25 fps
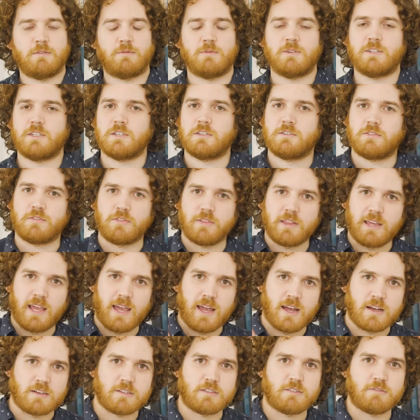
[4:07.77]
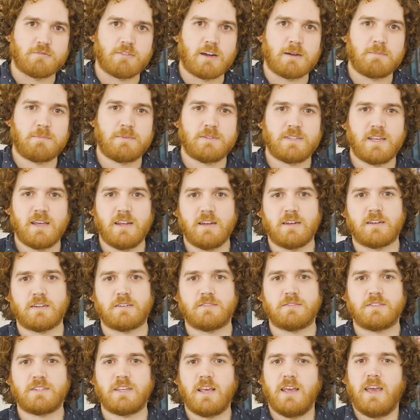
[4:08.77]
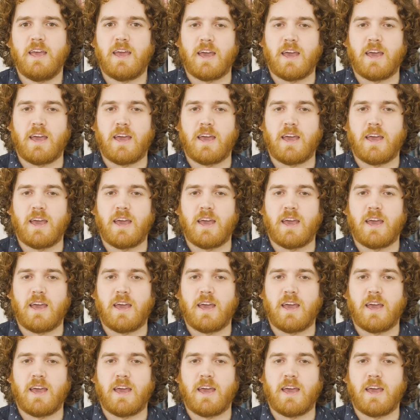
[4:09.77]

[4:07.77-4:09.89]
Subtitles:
which is for the House of Representatives,